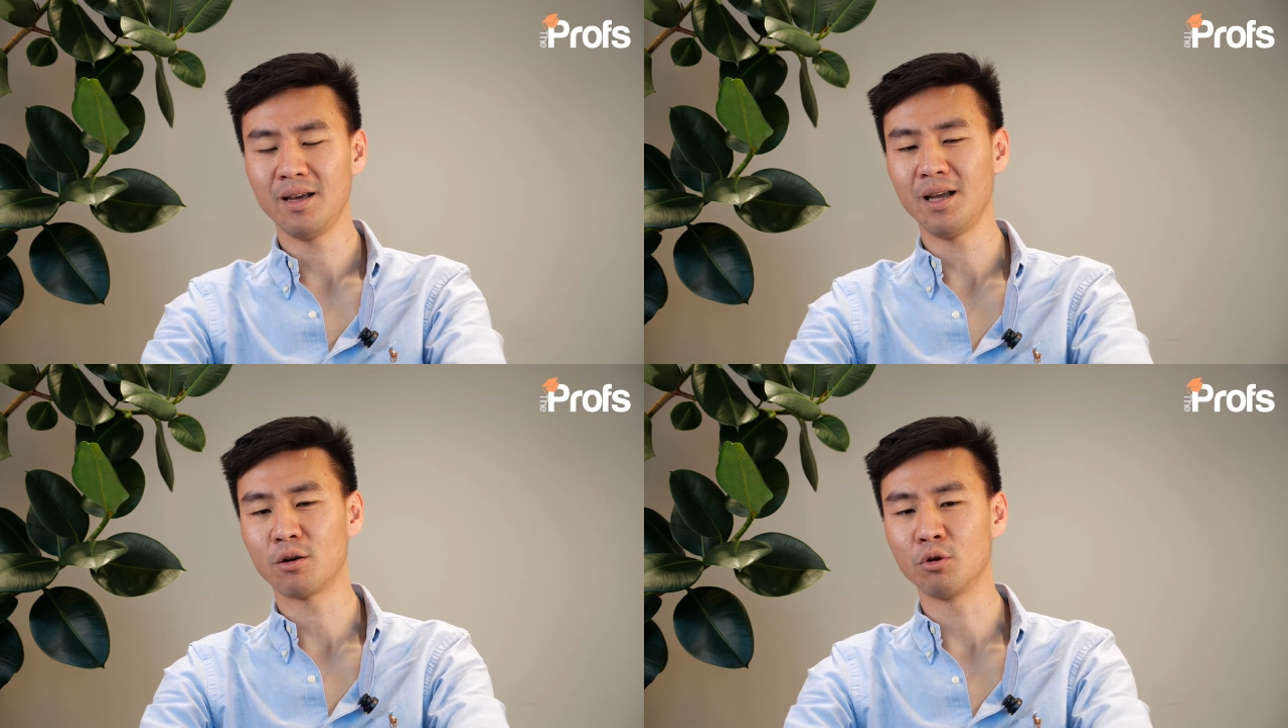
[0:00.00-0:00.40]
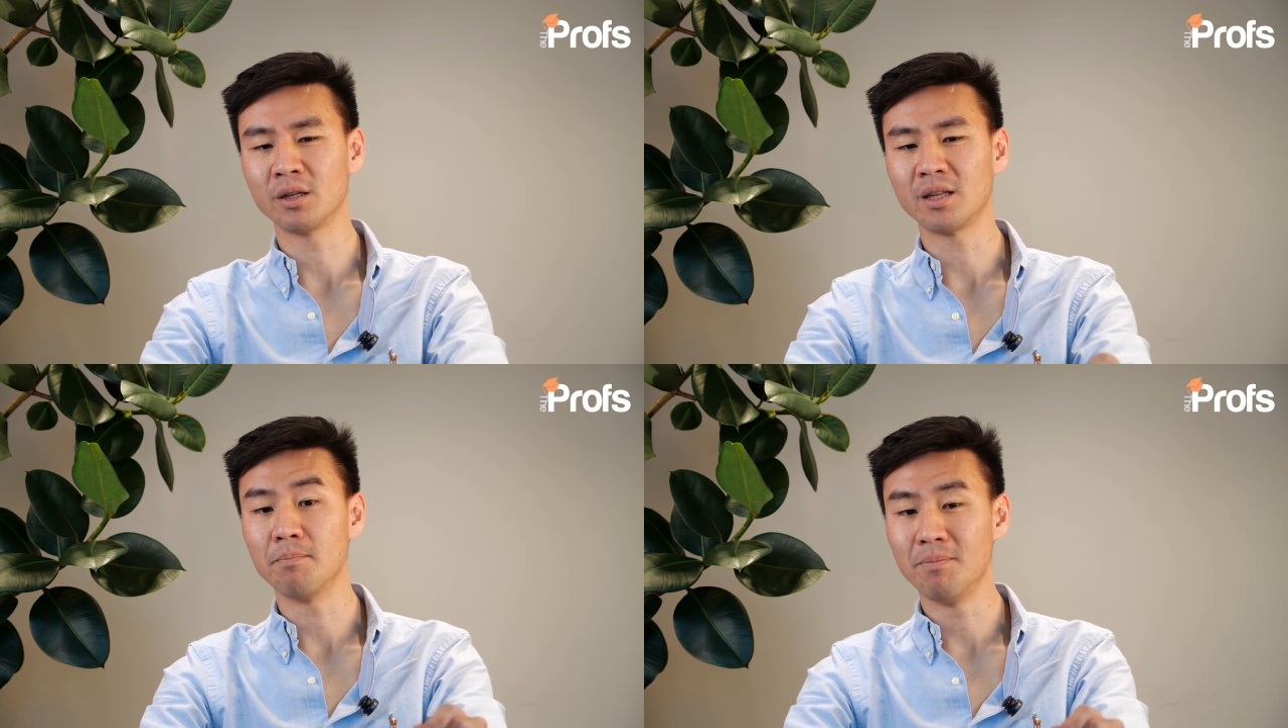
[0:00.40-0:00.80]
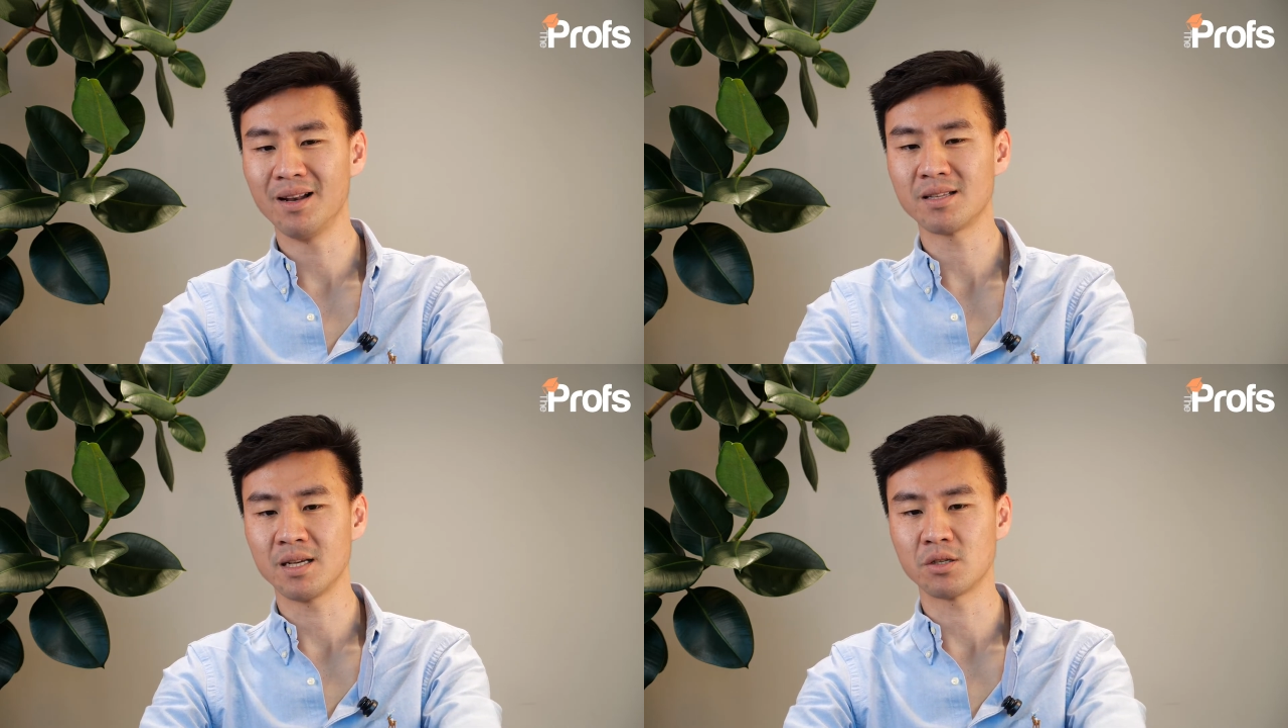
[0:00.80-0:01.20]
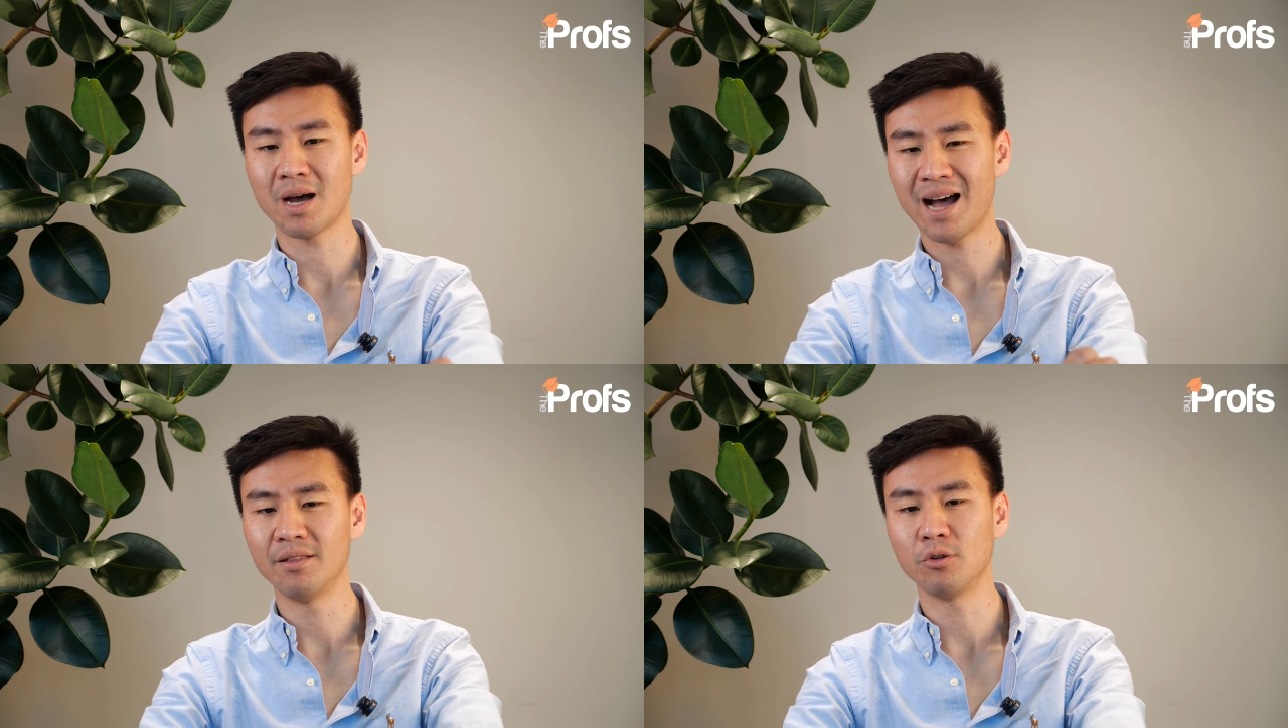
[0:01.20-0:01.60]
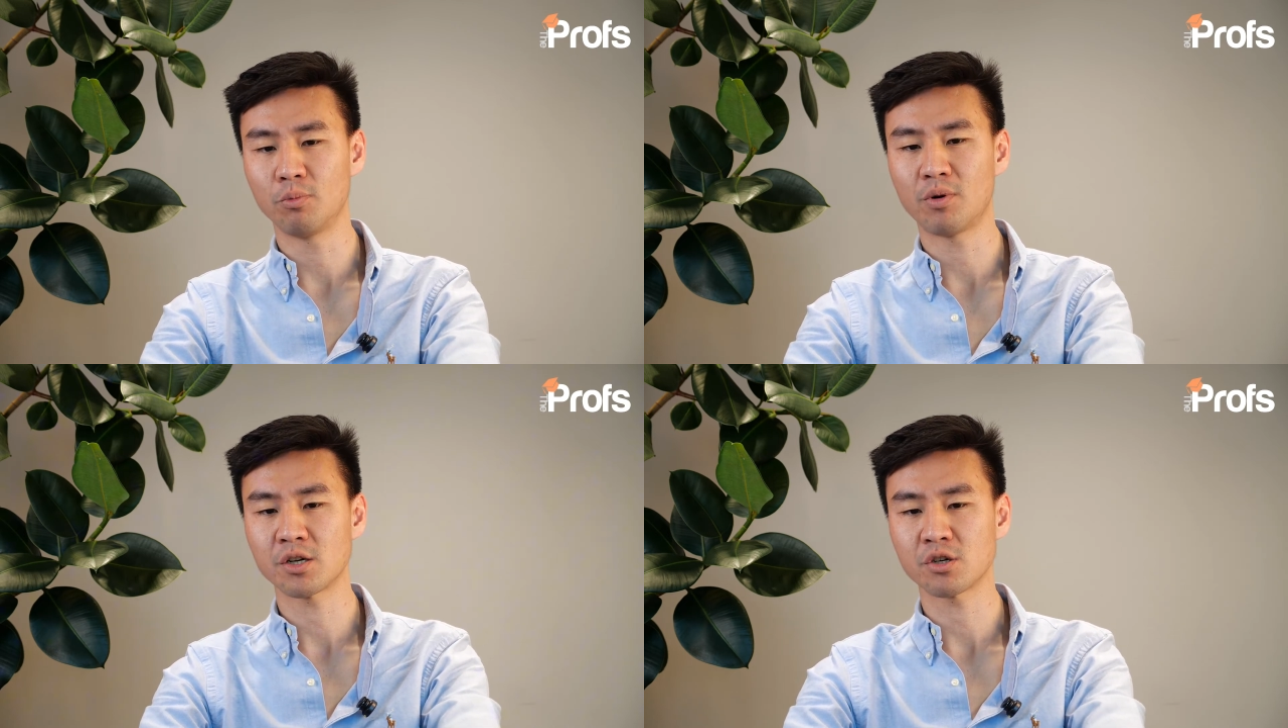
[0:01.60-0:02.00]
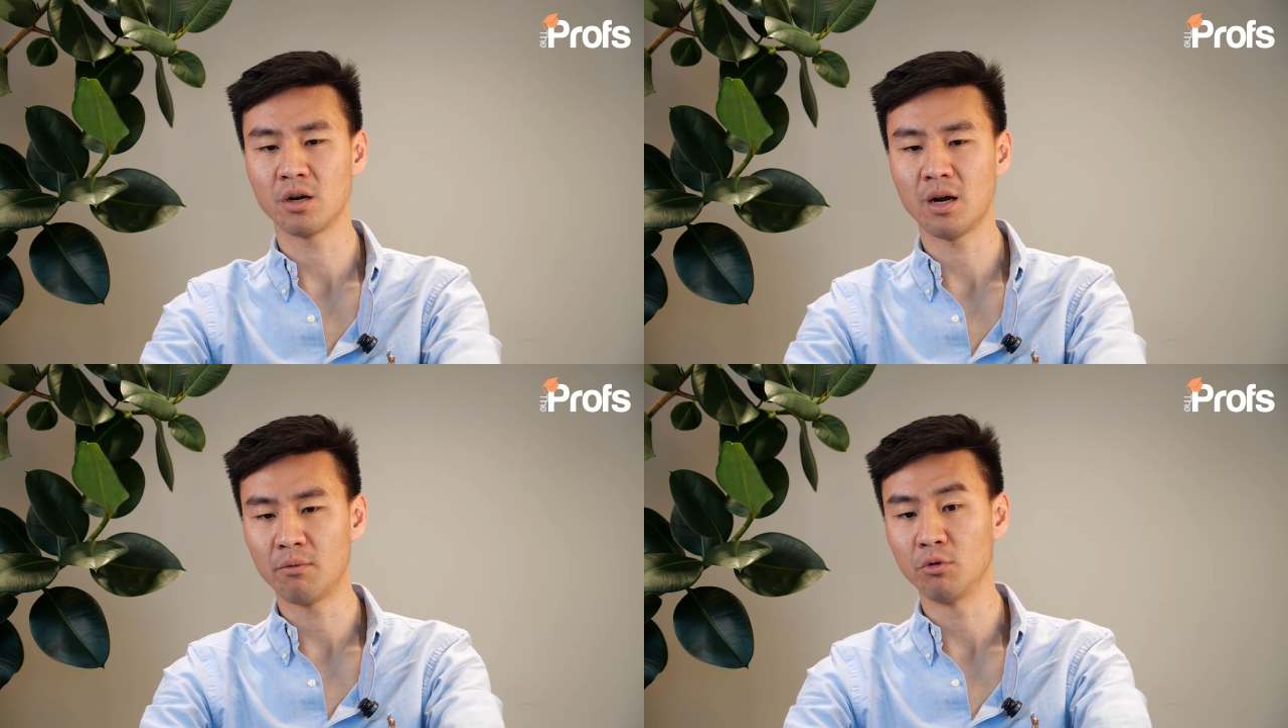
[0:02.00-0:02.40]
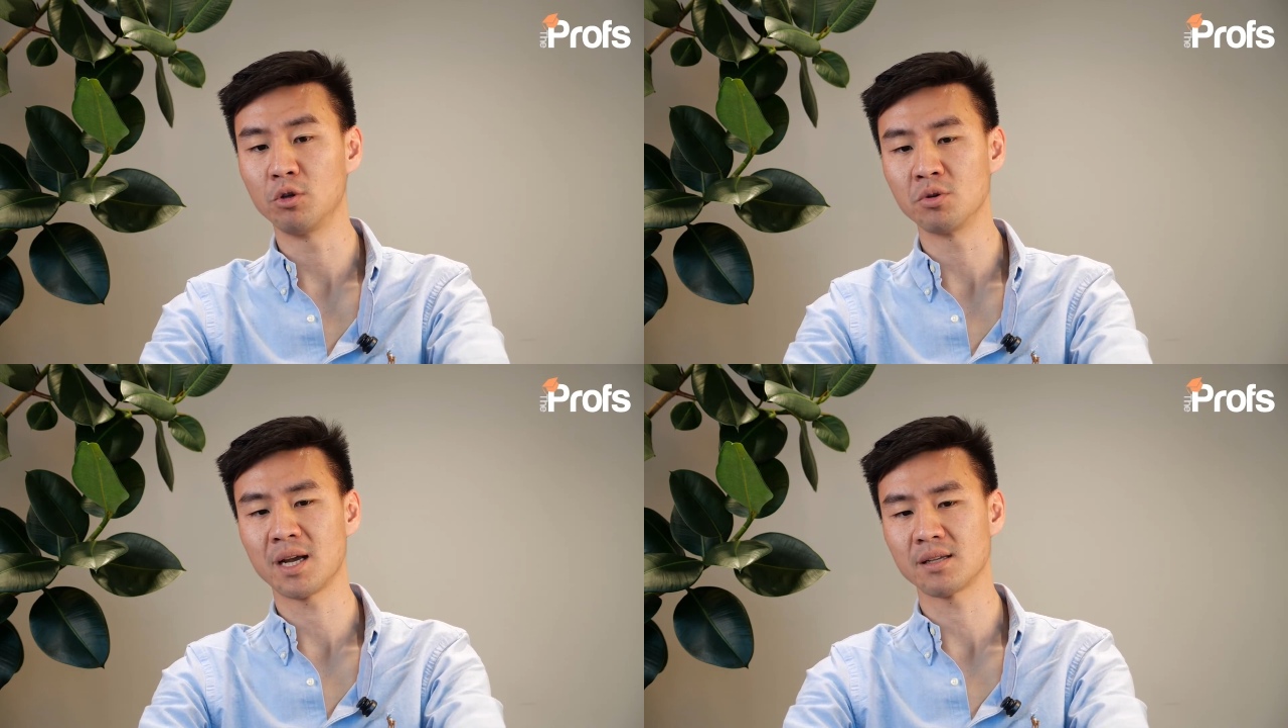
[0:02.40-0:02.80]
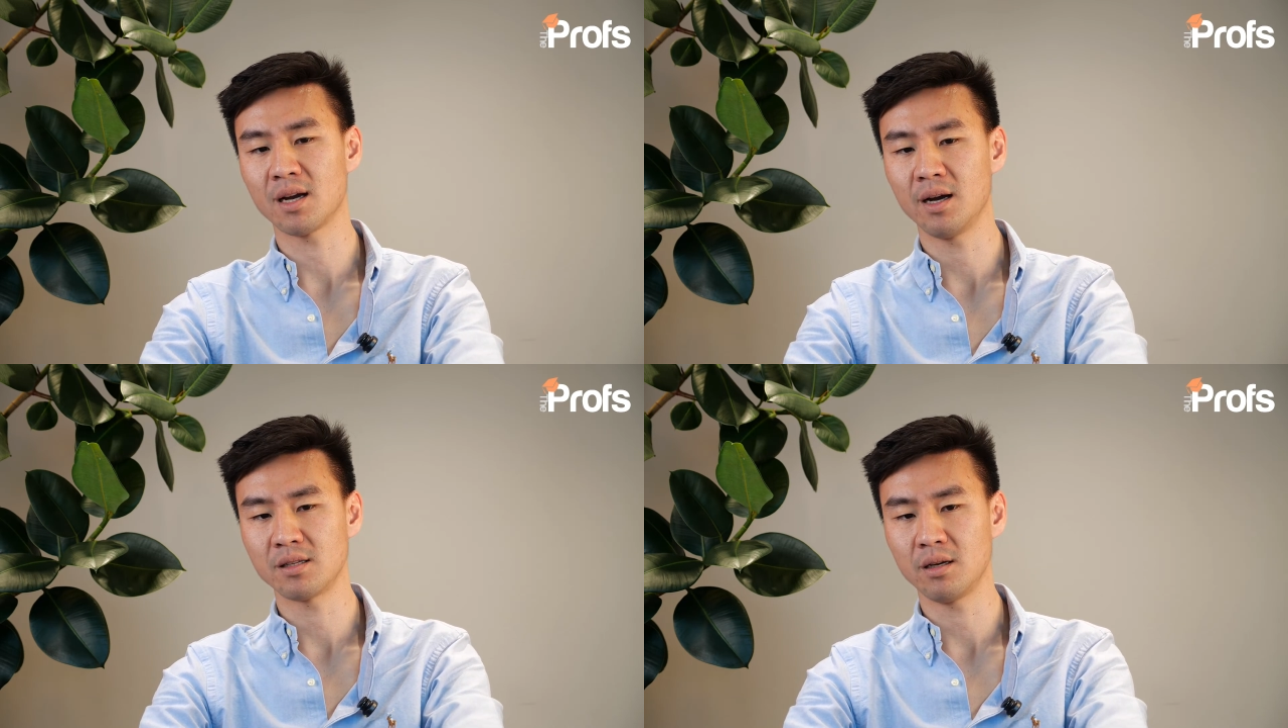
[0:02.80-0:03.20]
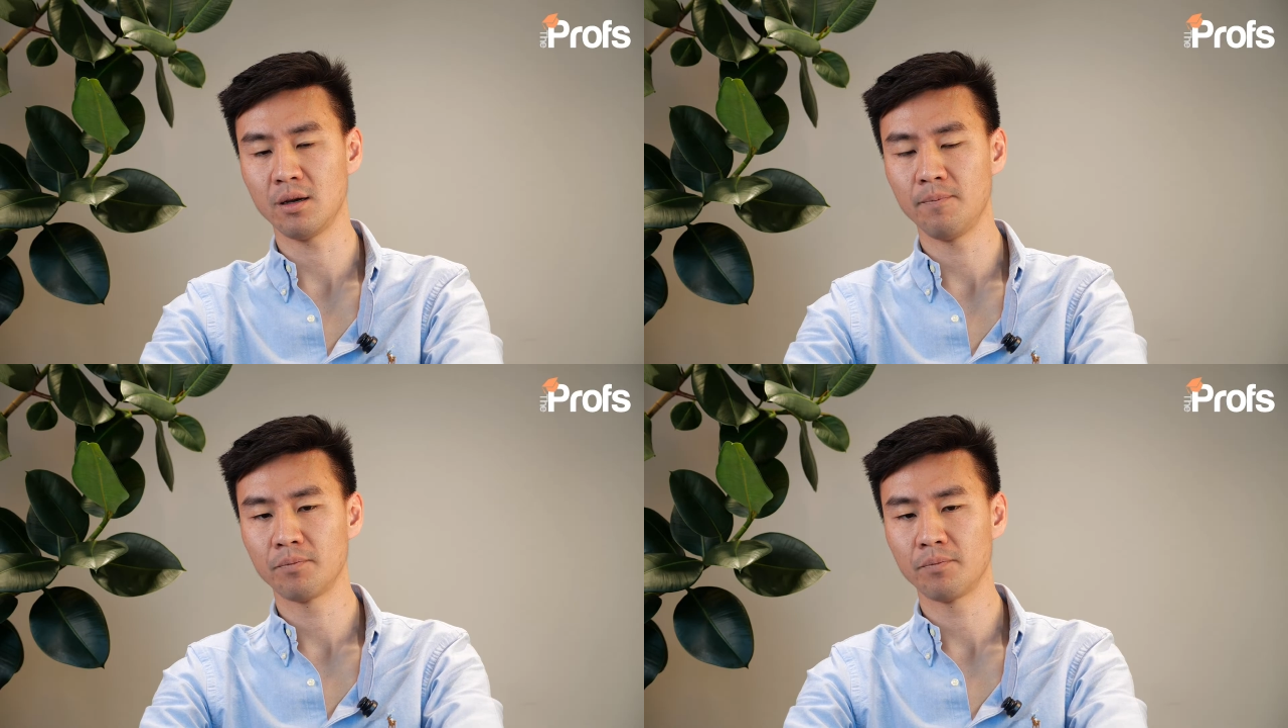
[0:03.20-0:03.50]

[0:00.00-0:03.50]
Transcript: including the ability to handle pressure and reduce anxiety.